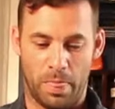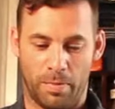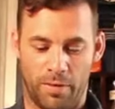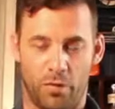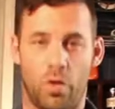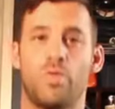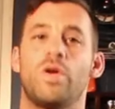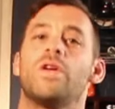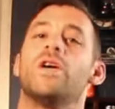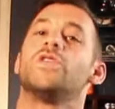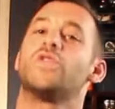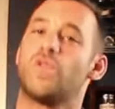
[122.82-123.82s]
before we
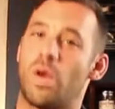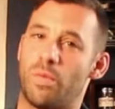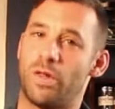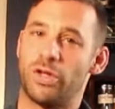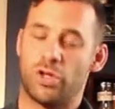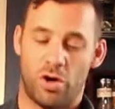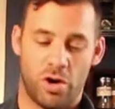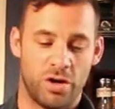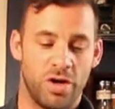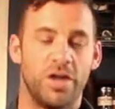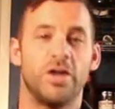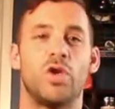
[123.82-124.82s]
assemble a tart,
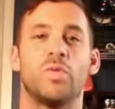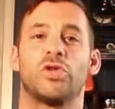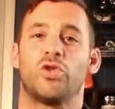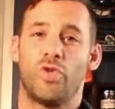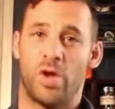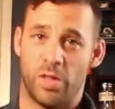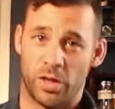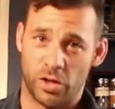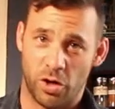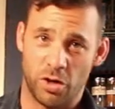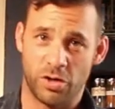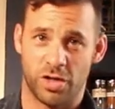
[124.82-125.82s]
you must create the
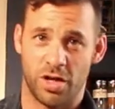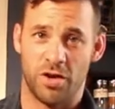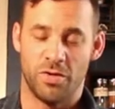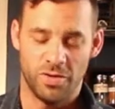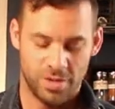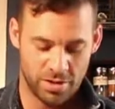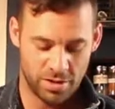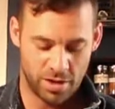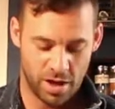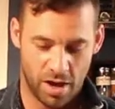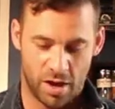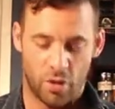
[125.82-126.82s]
tart dough
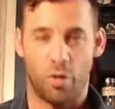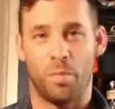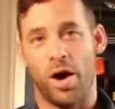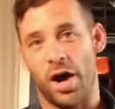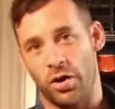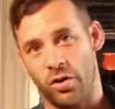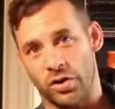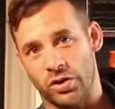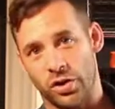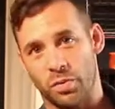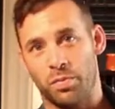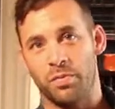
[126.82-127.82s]
or pie crust
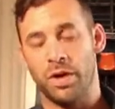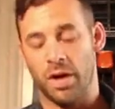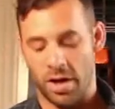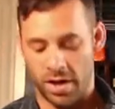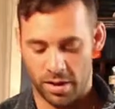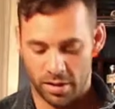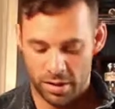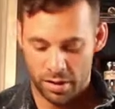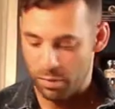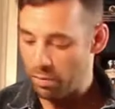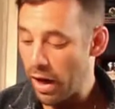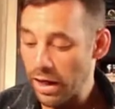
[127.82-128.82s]
dough.
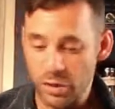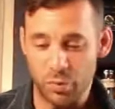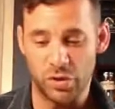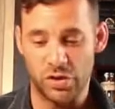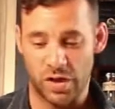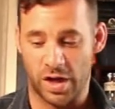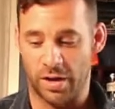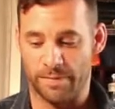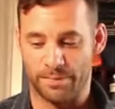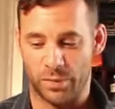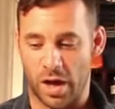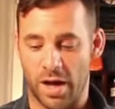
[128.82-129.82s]
Pâte
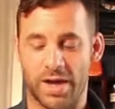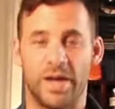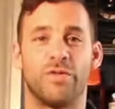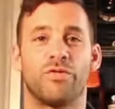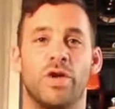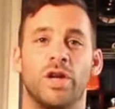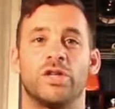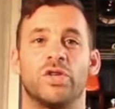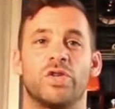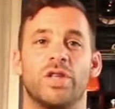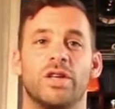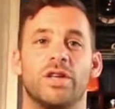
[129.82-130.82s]
brisée in French
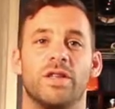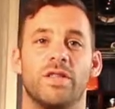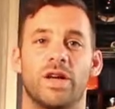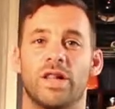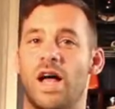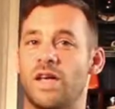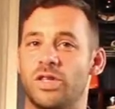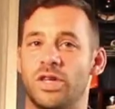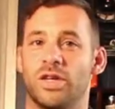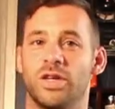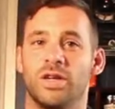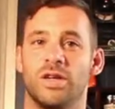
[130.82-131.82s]
is the
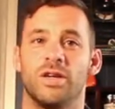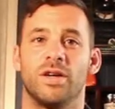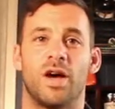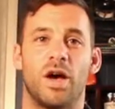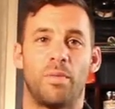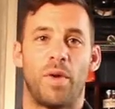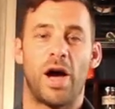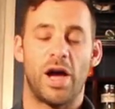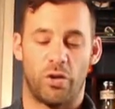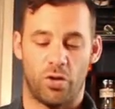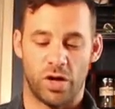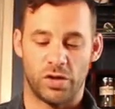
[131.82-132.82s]
classic pie
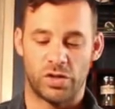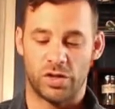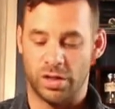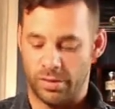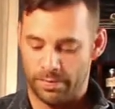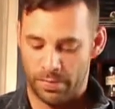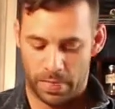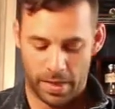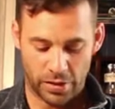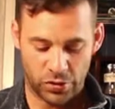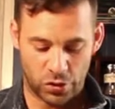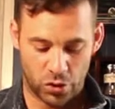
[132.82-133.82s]
crust.
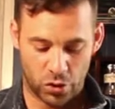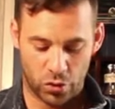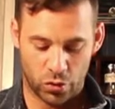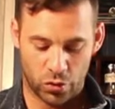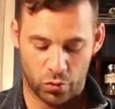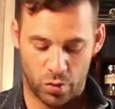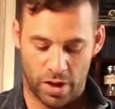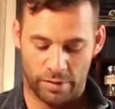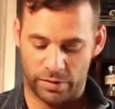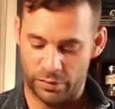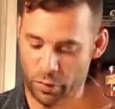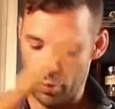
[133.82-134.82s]
And so we
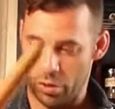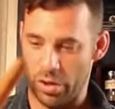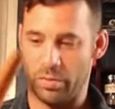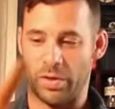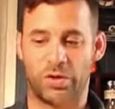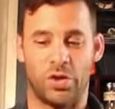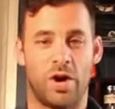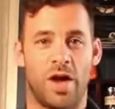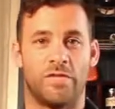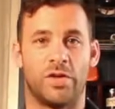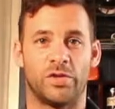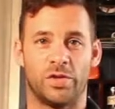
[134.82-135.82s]
have different rolling pins here. I
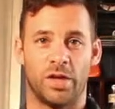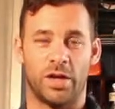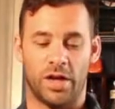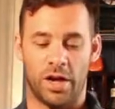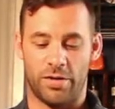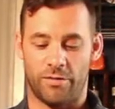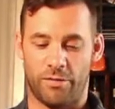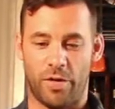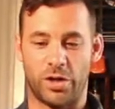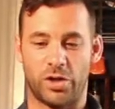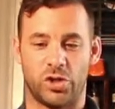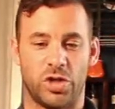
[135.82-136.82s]
have this kind of
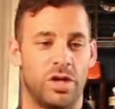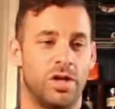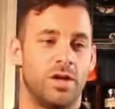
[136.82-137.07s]
French